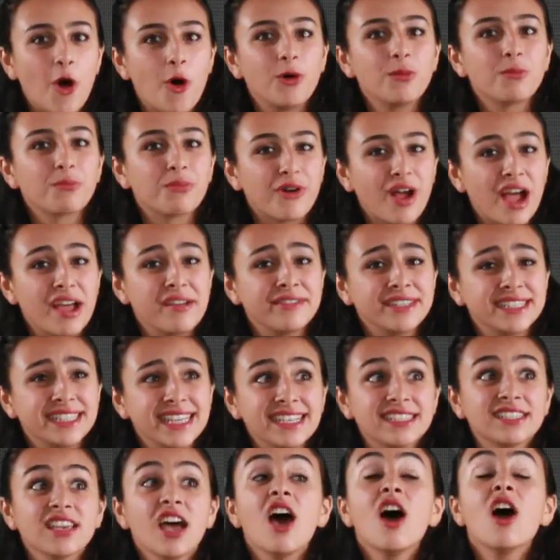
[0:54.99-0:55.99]
own
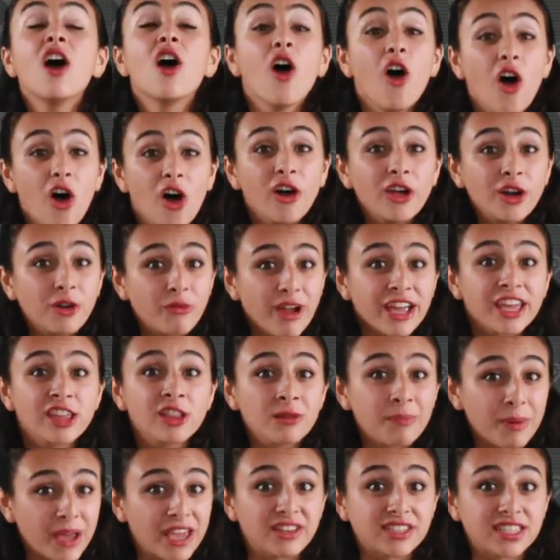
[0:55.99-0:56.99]
privacies on a
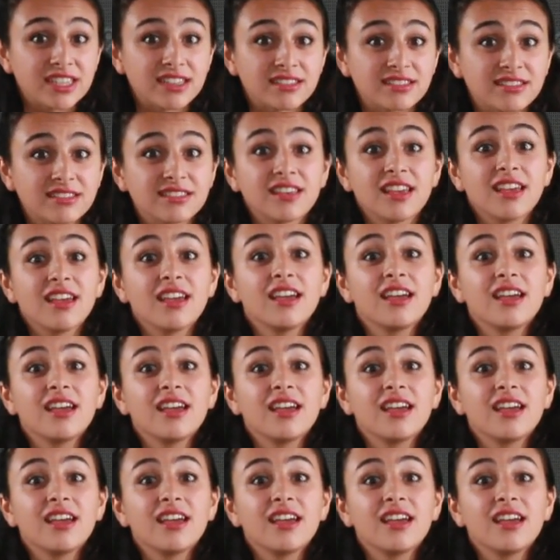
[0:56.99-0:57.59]
regular basis.